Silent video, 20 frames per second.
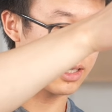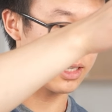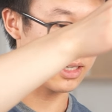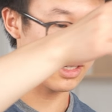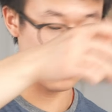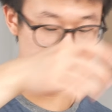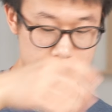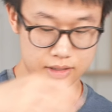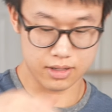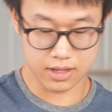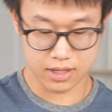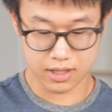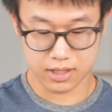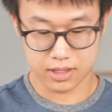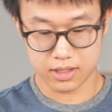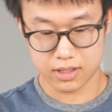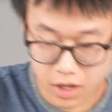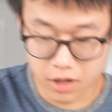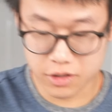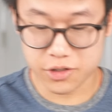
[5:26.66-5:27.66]
this.
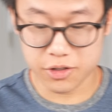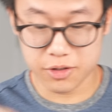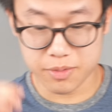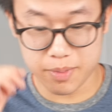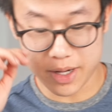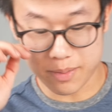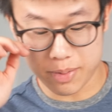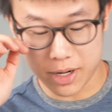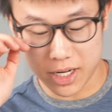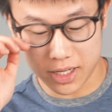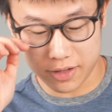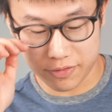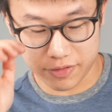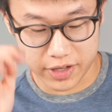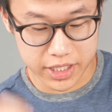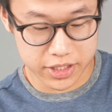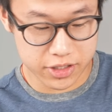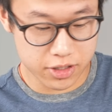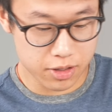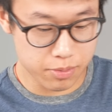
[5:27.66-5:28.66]
Also, to make my life
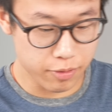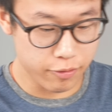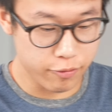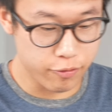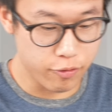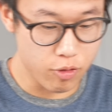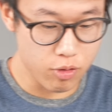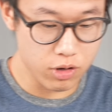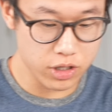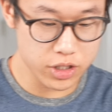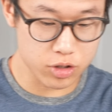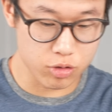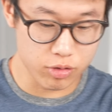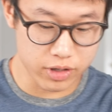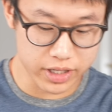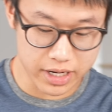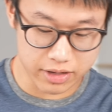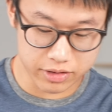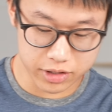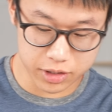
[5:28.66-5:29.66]
easier, before screwing
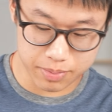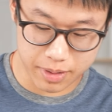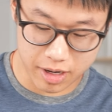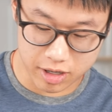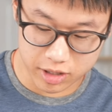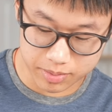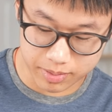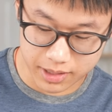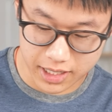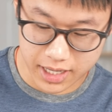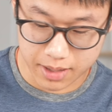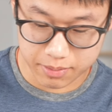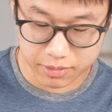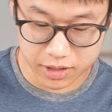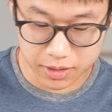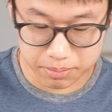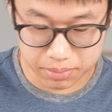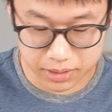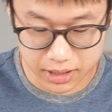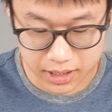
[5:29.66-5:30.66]
down this power supply, I'm
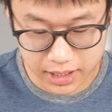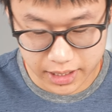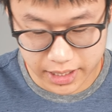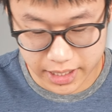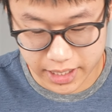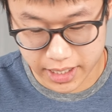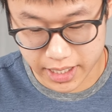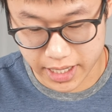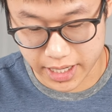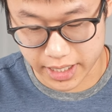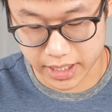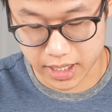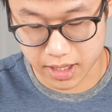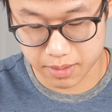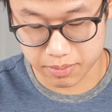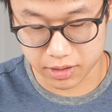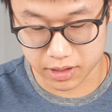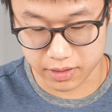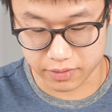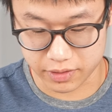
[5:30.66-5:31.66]
gonna plug in a
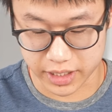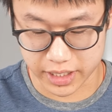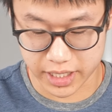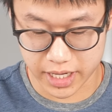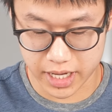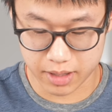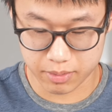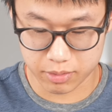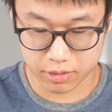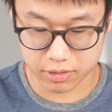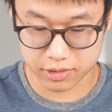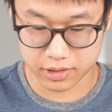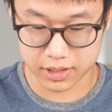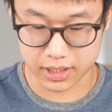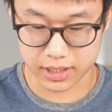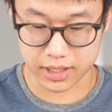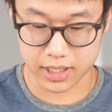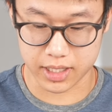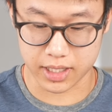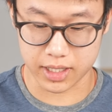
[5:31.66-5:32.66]
couple of the cables,
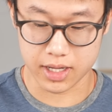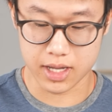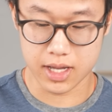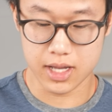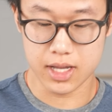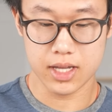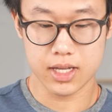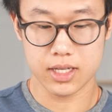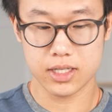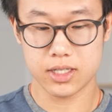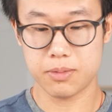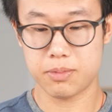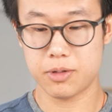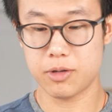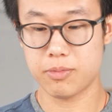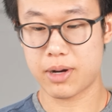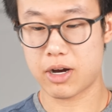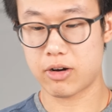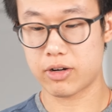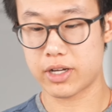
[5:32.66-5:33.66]
like the
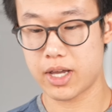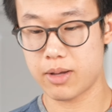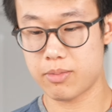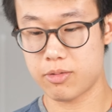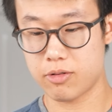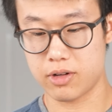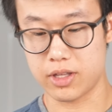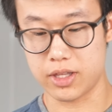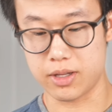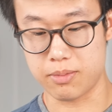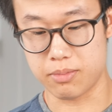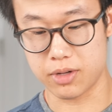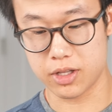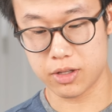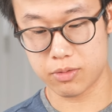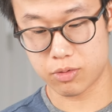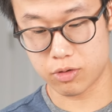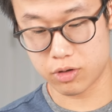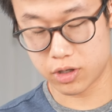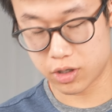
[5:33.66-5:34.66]
CPU power cable and the motherboard